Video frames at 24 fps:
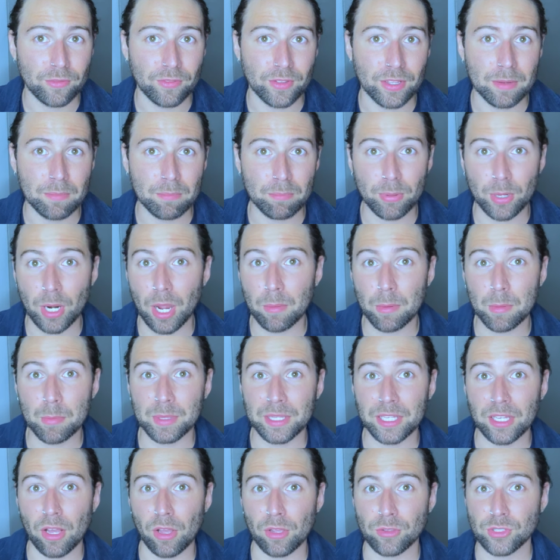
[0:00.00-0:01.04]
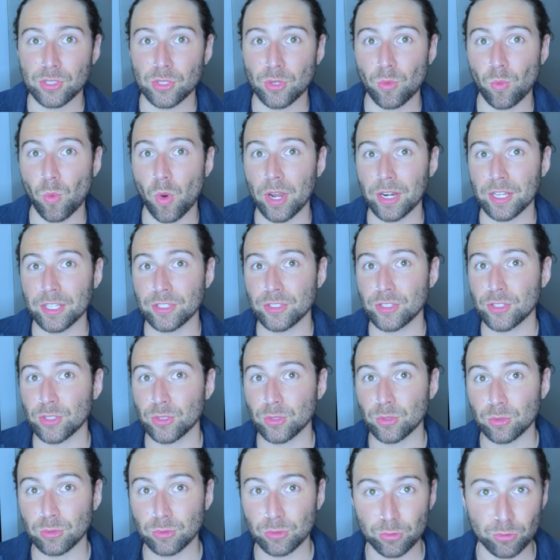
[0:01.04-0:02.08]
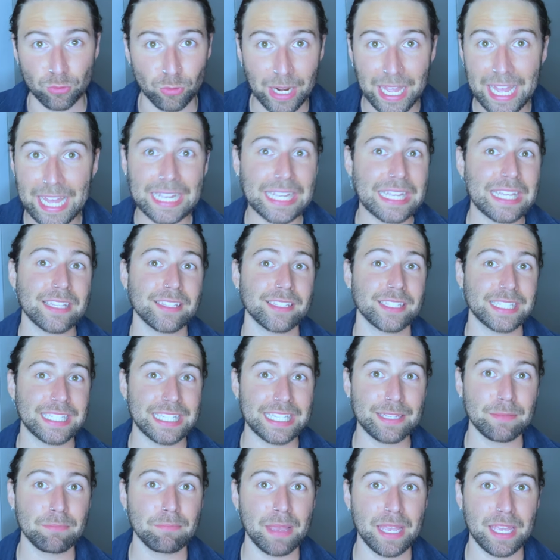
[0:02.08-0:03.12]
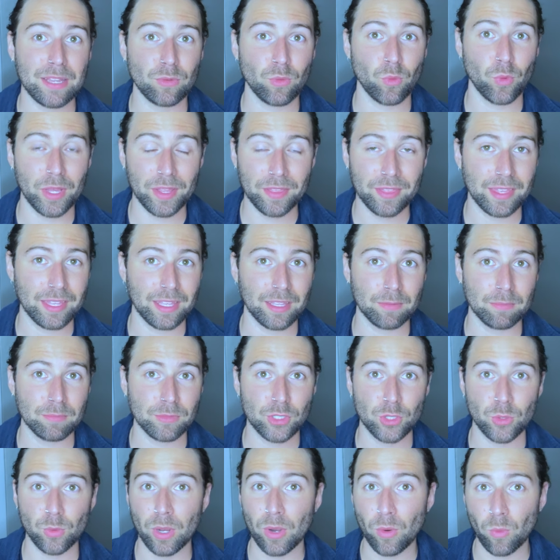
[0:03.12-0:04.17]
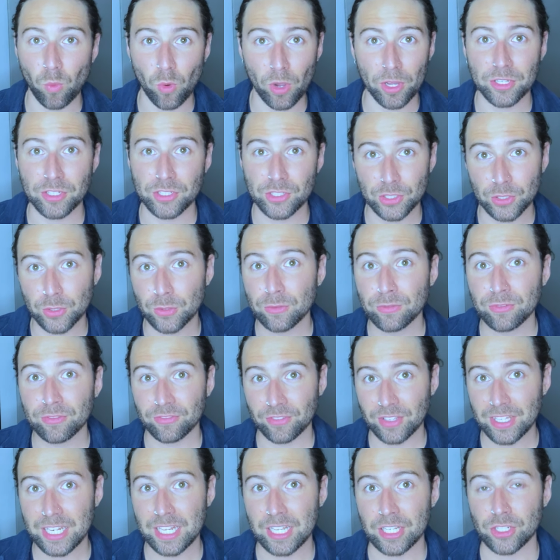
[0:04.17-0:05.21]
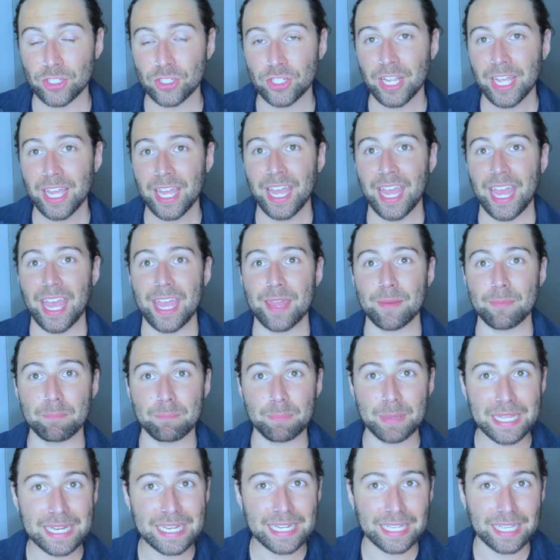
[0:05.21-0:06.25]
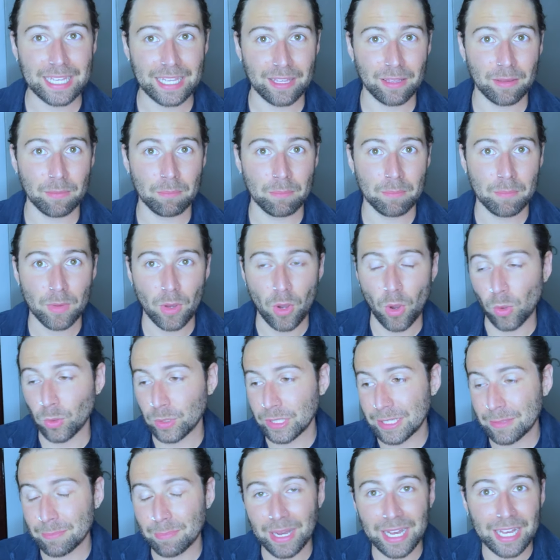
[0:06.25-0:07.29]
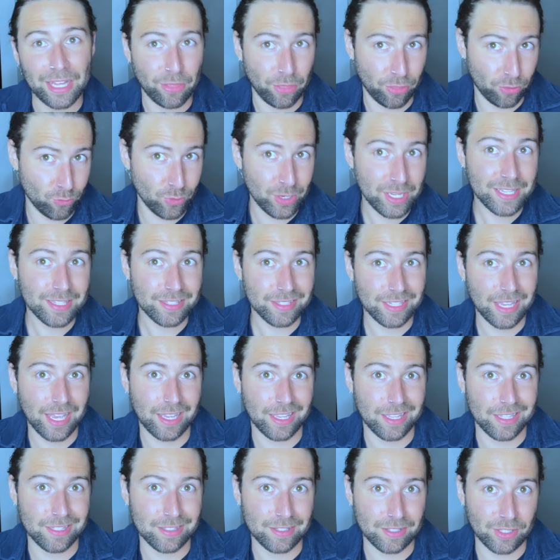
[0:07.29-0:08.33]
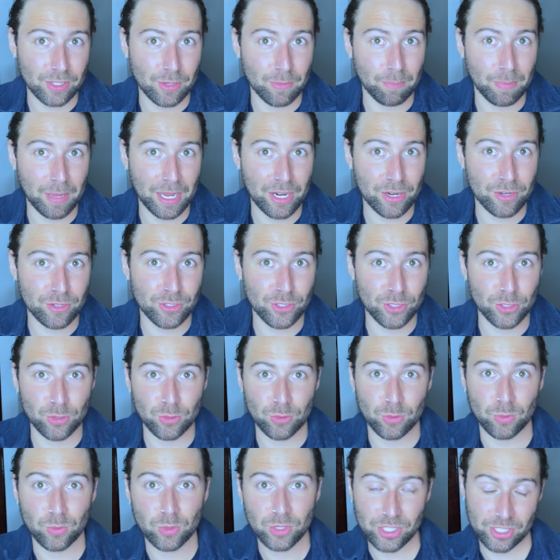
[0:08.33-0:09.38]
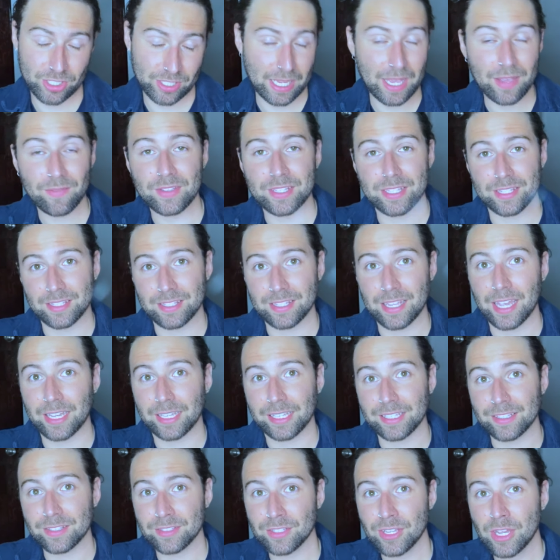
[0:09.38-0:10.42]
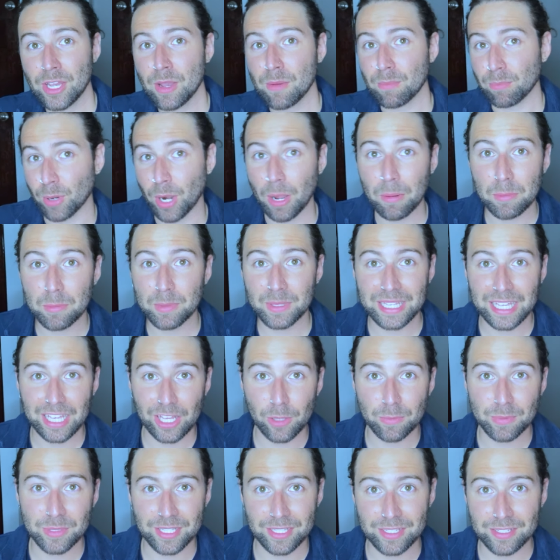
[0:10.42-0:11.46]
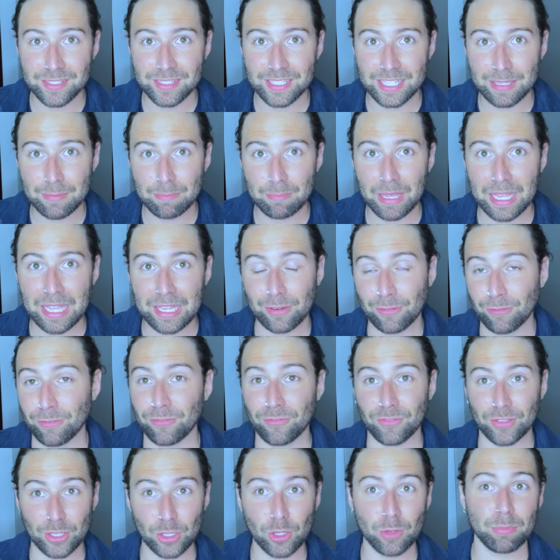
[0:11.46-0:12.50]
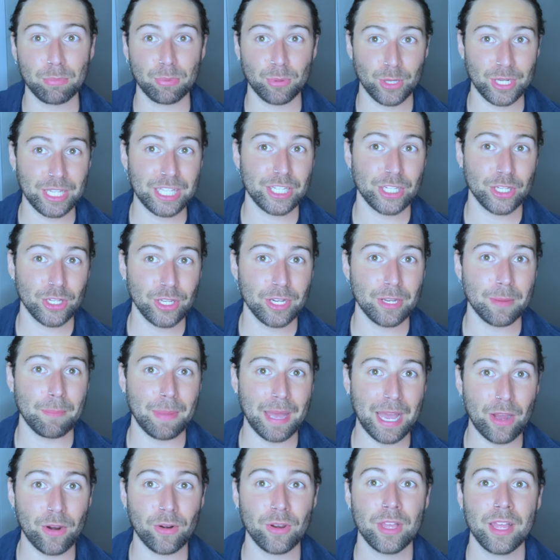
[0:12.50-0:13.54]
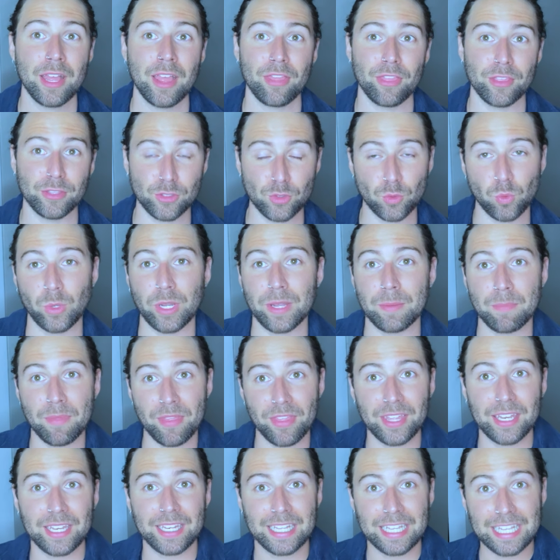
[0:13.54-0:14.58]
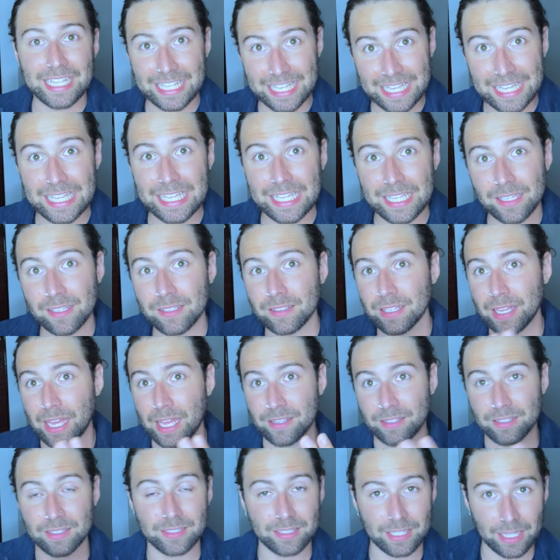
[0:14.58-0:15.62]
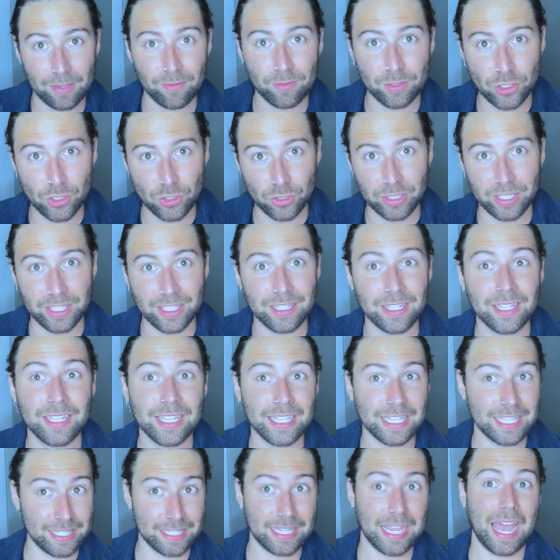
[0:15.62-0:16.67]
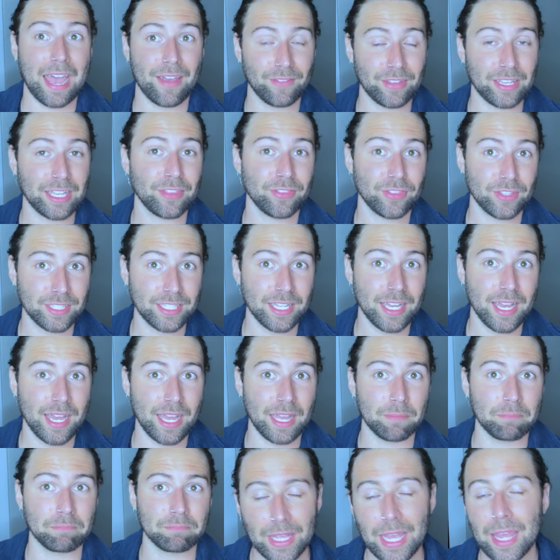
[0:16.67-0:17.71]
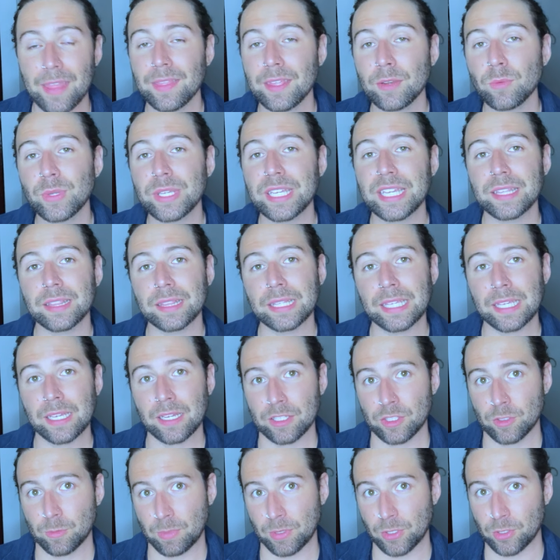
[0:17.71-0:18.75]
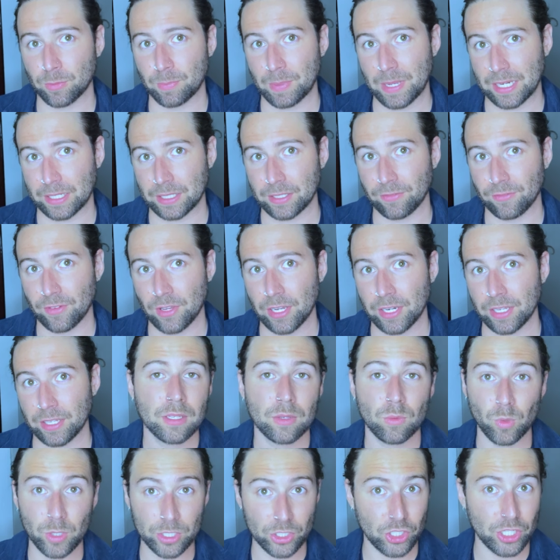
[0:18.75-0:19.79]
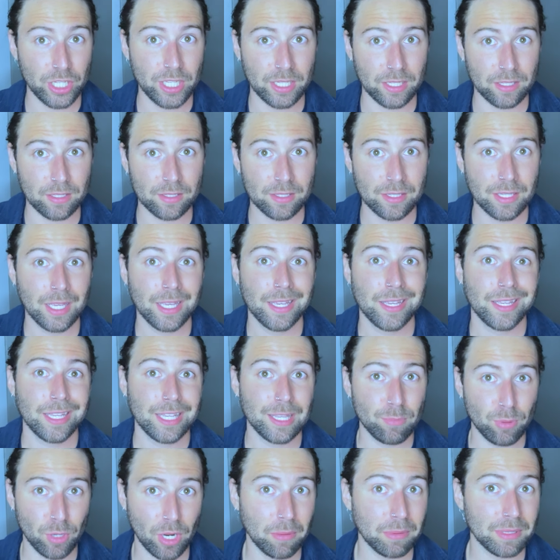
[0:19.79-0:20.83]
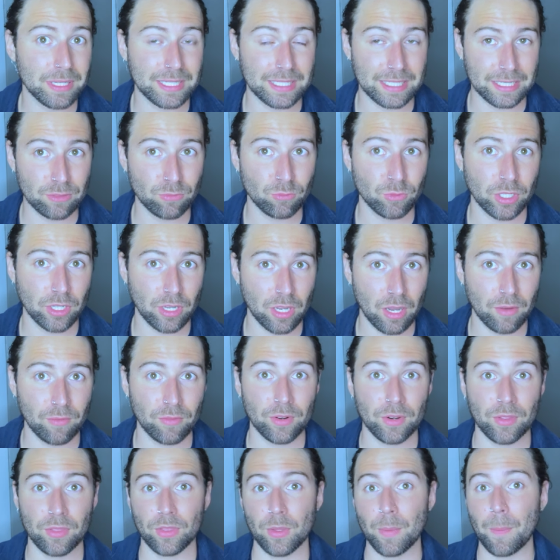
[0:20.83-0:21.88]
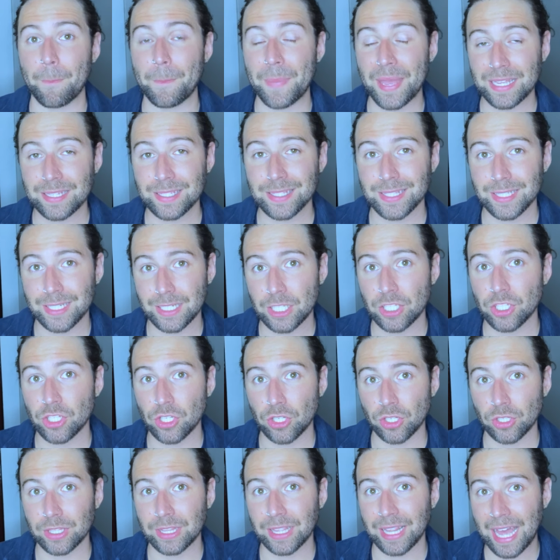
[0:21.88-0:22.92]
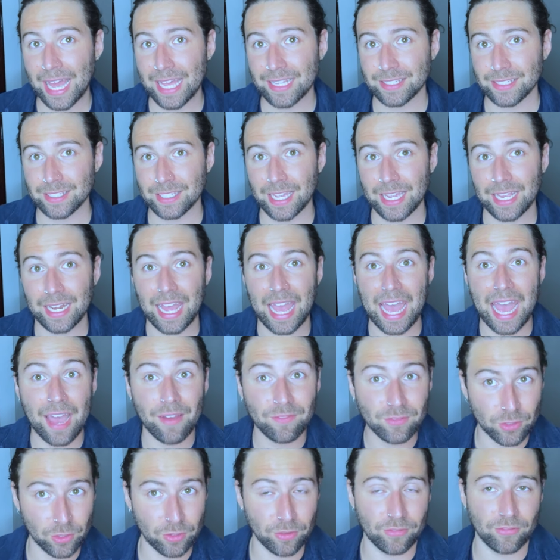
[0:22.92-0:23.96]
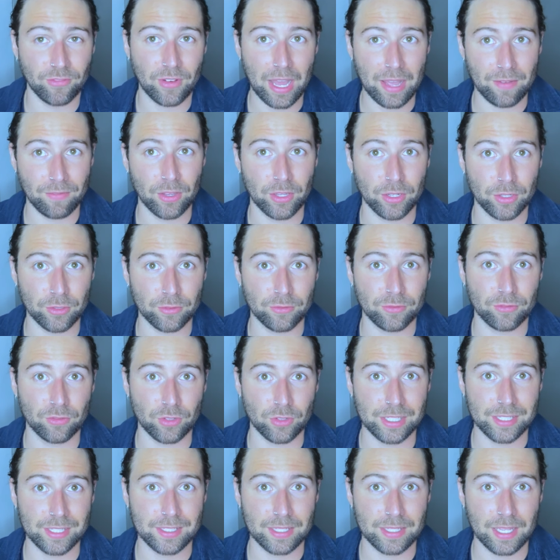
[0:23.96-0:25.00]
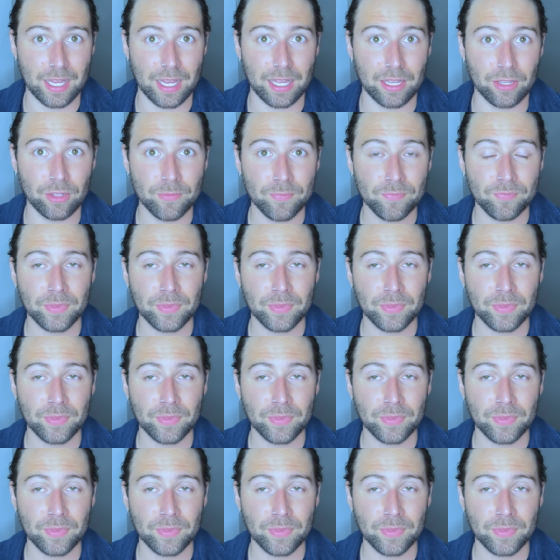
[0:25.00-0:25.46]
him probably also wanted to drag his teammate with him to a 1-2 finish and beating him only by three seconds compared to seven seconds probably helps his teammate feel pretty good about the swim that he, as in David Schlitt, is having at the time. And then we get Leon's perspective on it, which is he probably didn't recover the best that he could last night after the 500 freestyle,